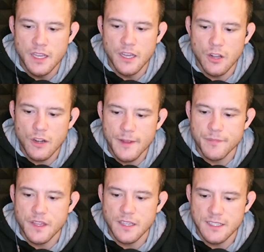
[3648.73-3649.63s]
All right,
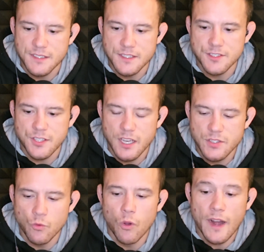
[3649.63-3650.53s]
let's
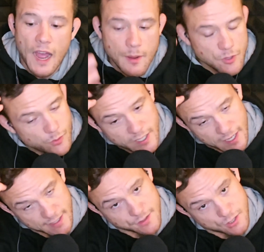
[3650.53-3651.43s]
discuss what I'm doing
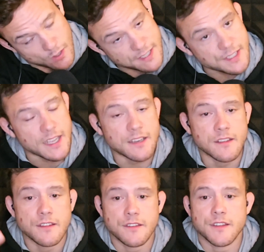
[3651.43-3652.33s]
next. So I said
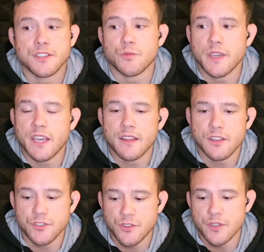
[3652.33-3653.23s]
this weekend
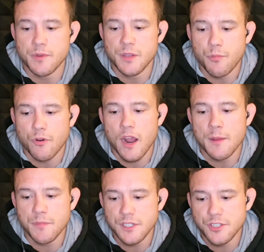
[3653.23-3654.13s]
there's going to be the
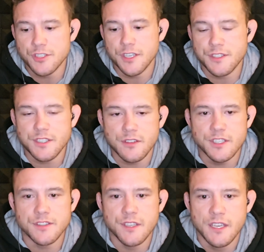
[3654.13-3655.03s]
Prime BJJ
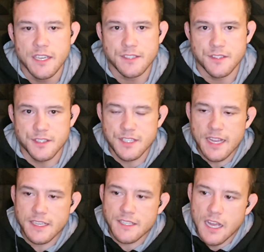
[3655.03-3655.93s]
series. It's the
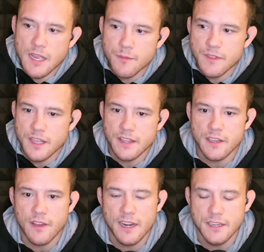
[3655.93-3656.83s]
second time that
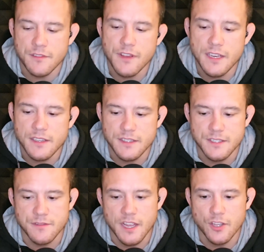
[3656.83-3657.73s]
they've had an event. It's
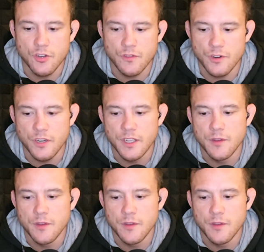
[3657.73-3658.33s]
in Vancouver.